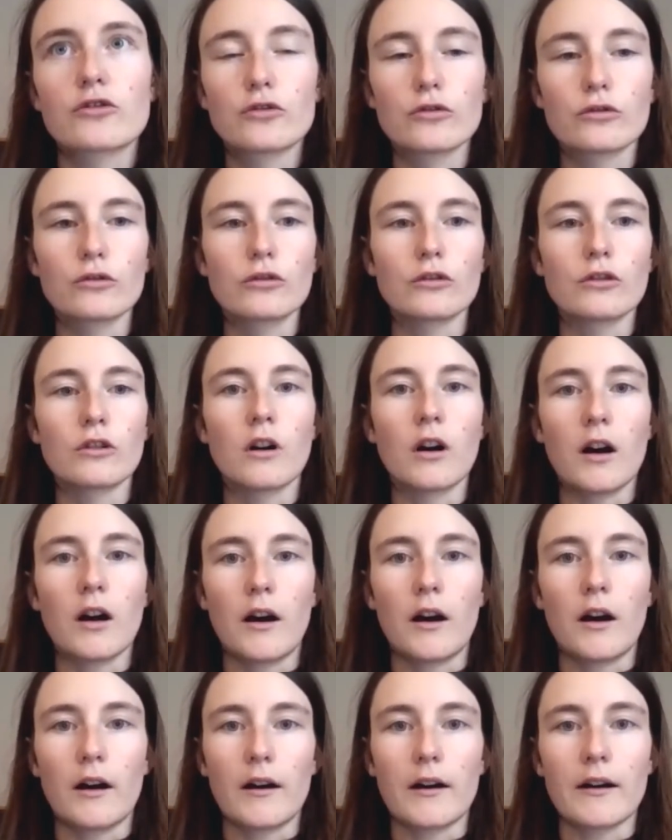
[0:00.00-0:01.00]
to
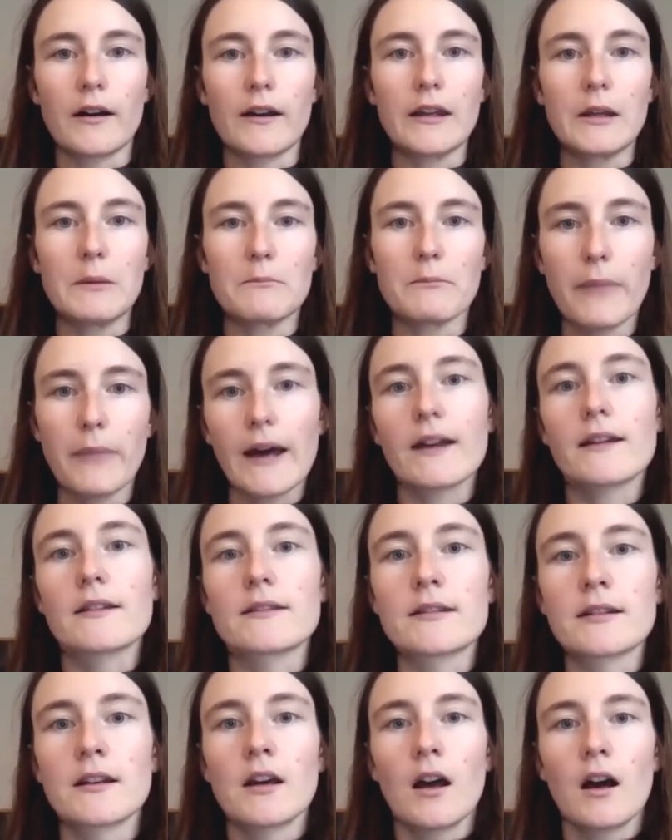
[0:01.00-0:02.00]
uh,
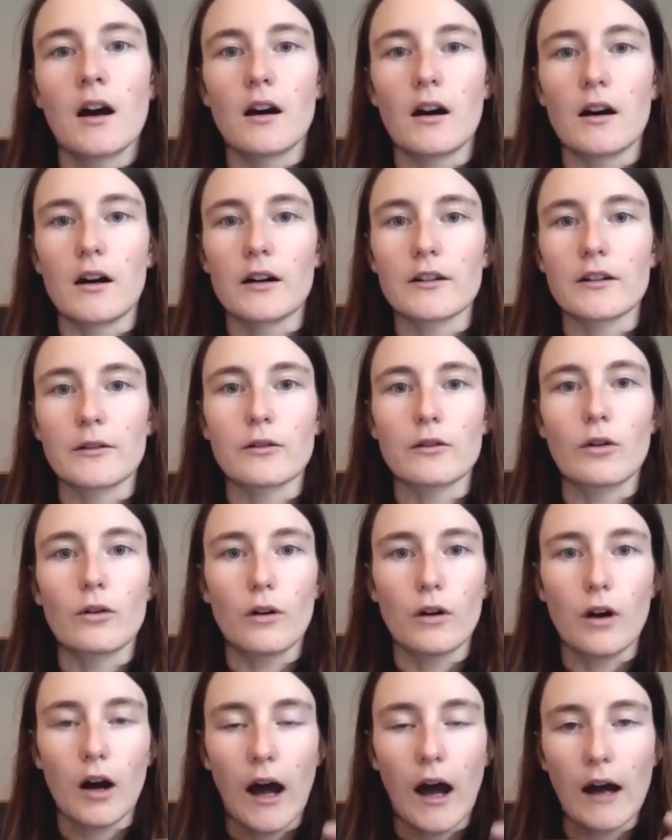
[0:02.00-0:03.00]
embed uh,
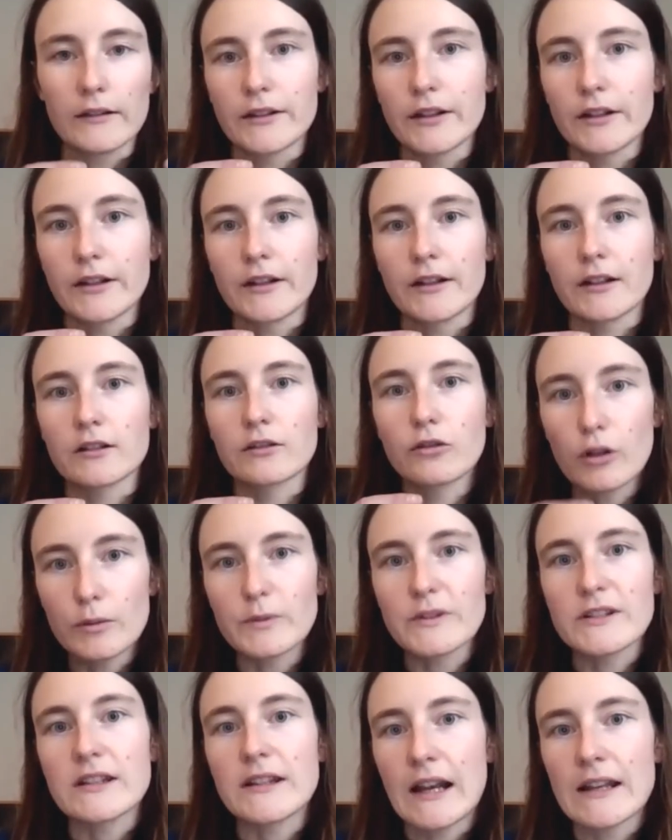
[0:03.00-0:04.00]
the
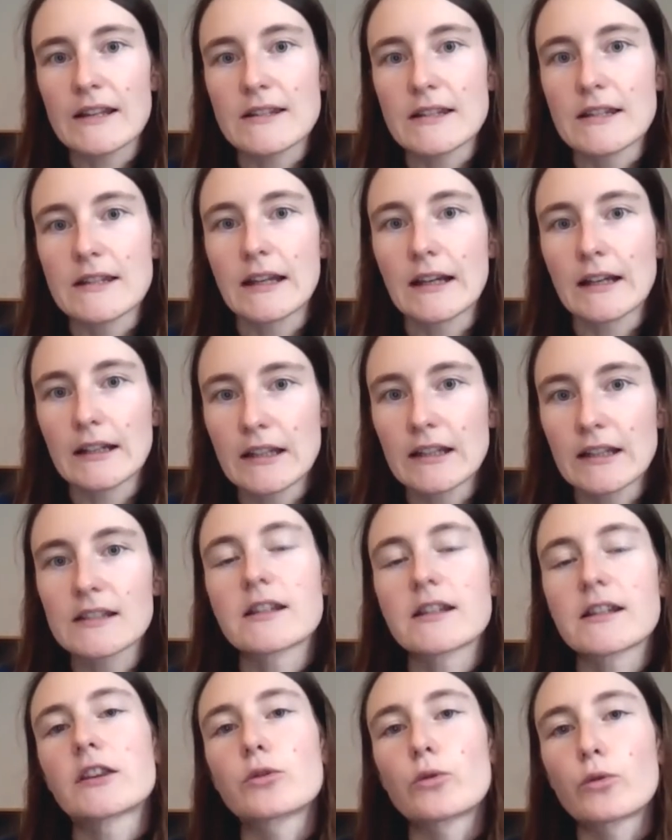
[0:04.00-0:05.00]
corpus analysis techniques
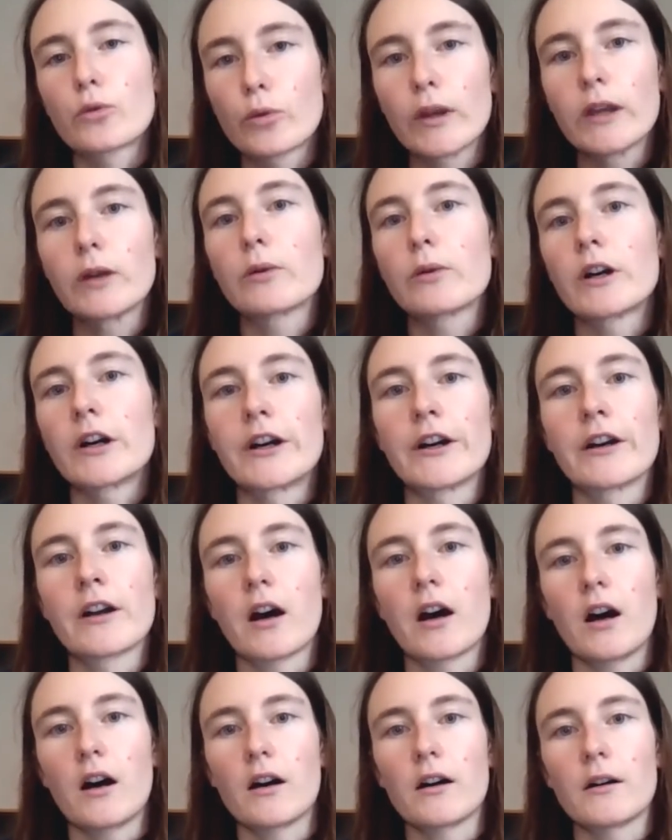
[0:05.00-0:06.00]
that we were
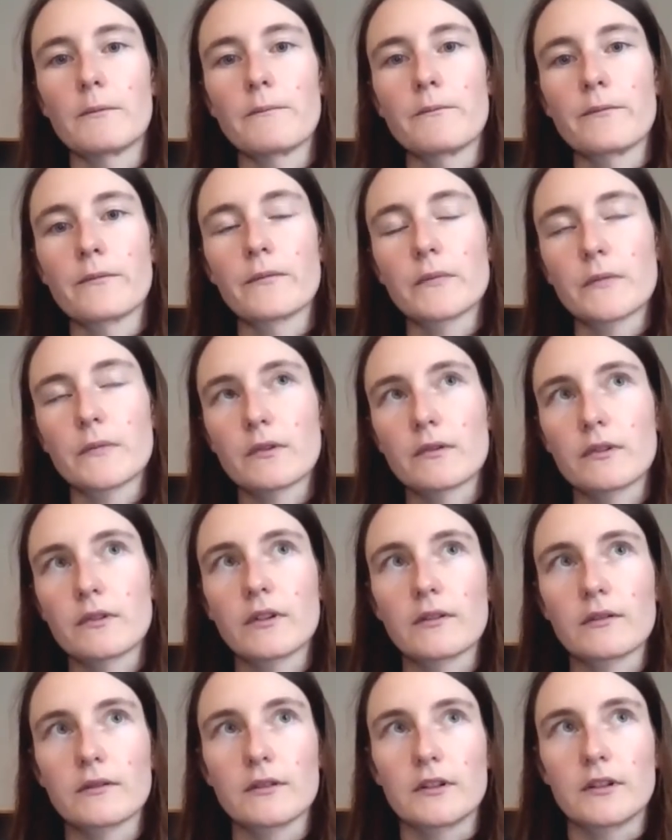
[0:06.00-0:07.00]
um,
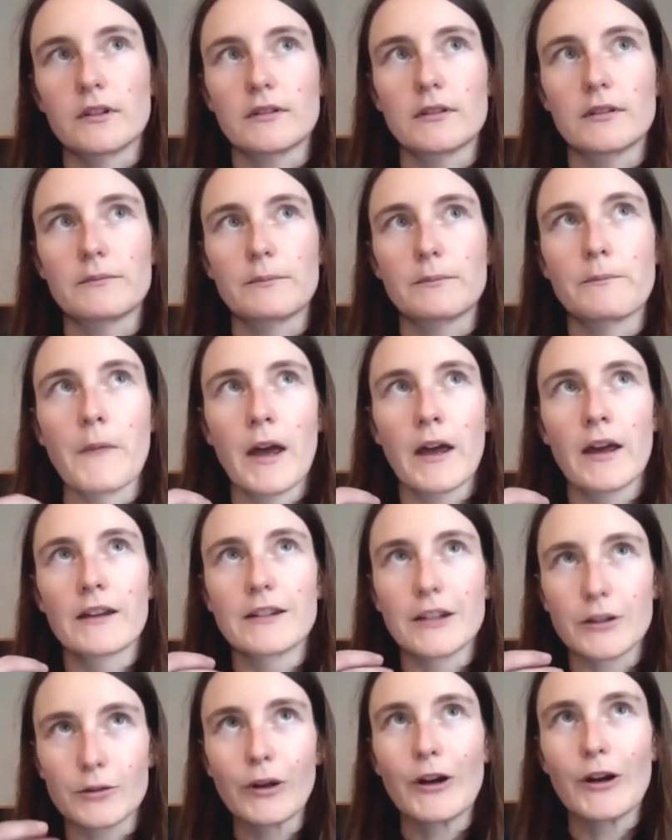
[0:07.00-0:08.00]
uh,
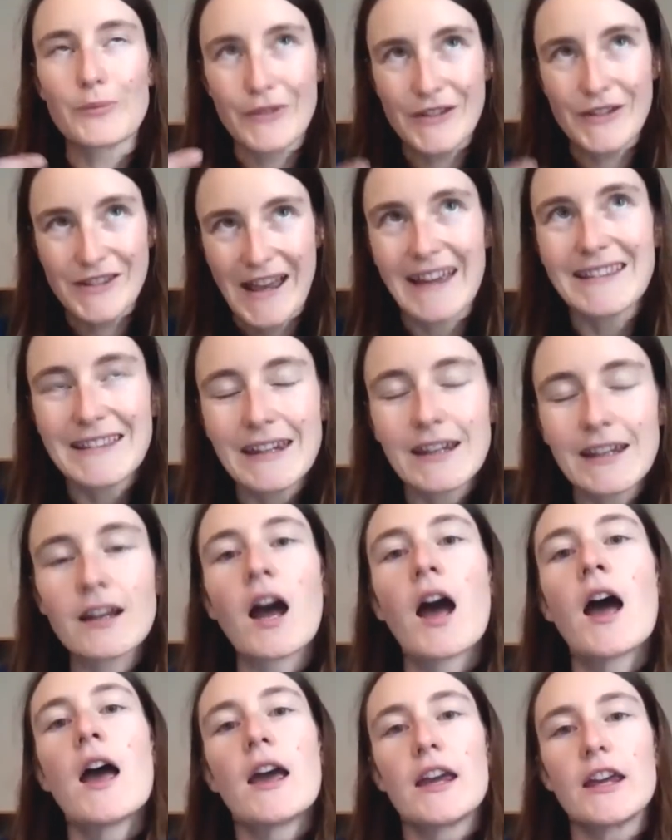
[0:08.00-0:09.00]
that we are
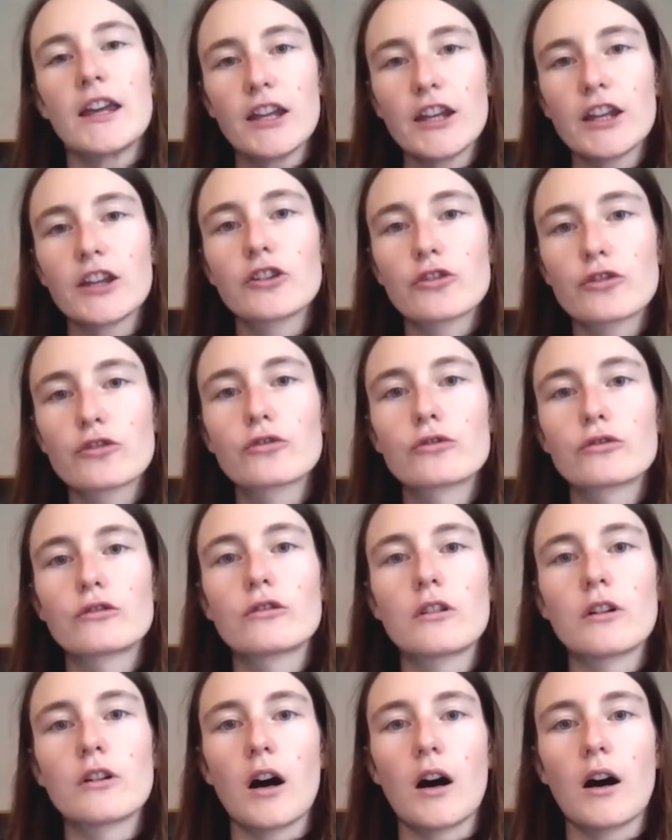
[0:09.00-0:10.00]
presenting
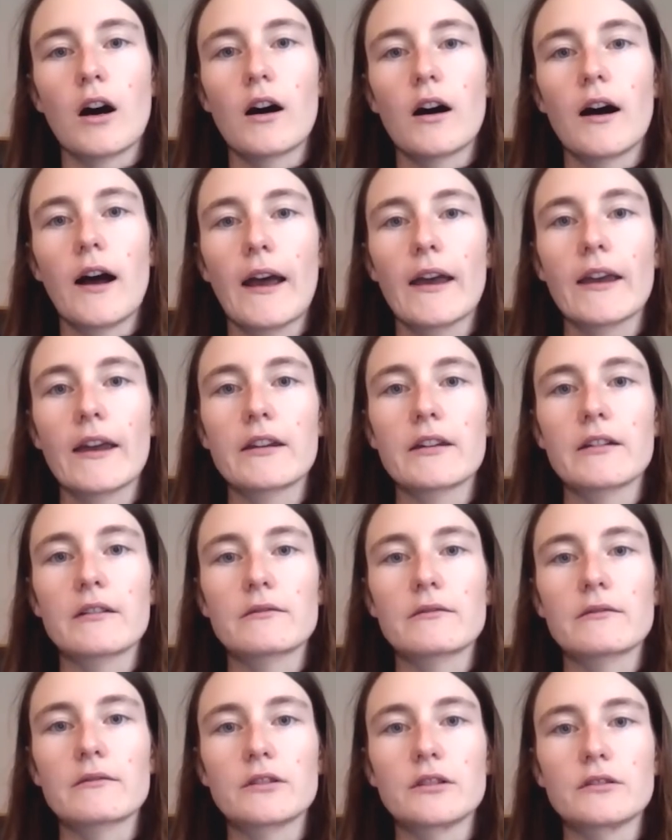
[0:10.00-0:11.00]
into uh,
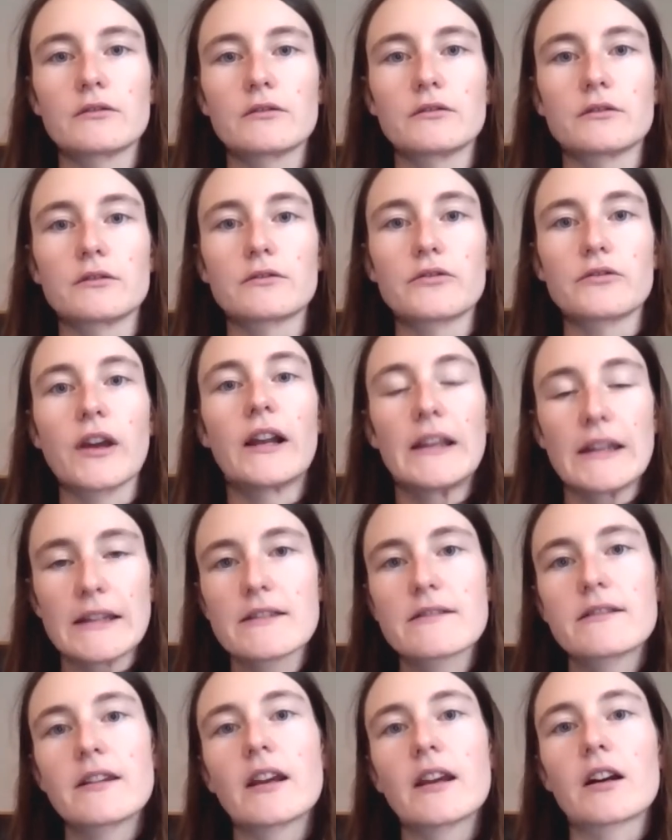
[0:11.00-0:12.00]
a uh,
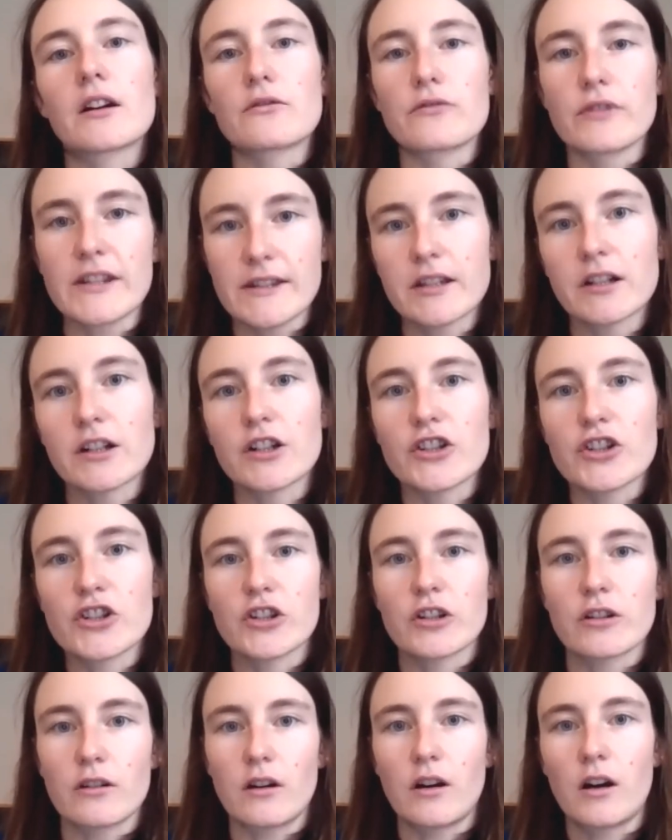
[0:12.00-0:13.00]
realistic
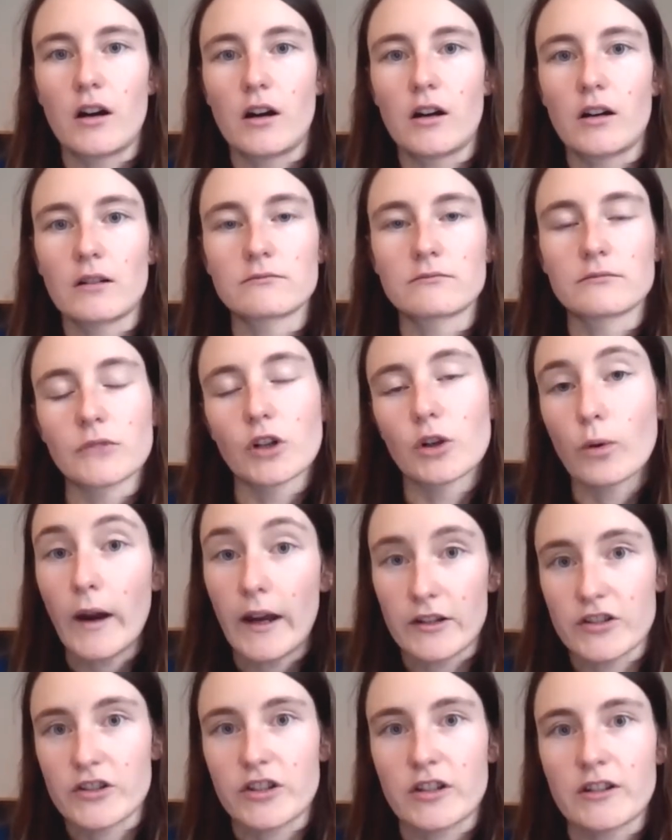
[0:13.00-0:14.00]
research um,
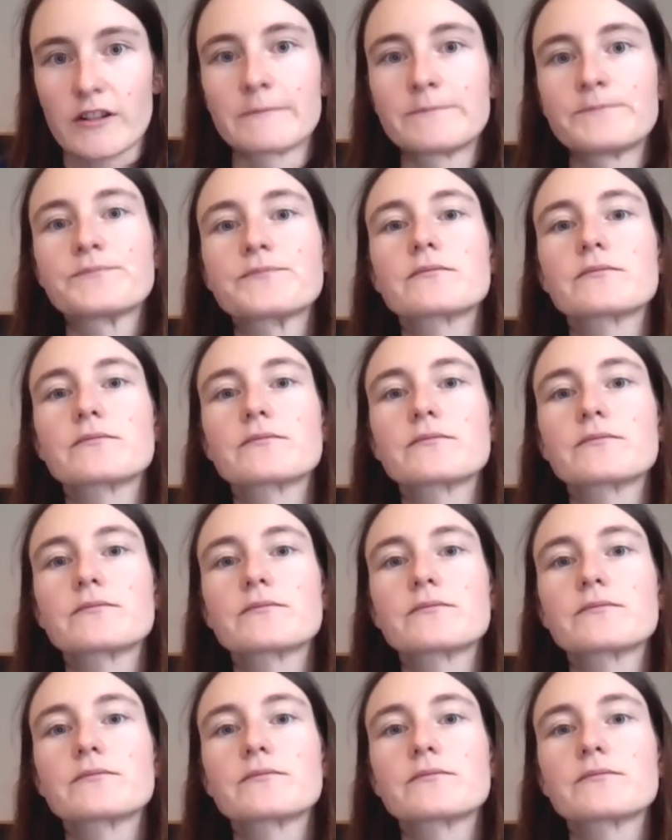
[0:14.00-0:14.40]
question.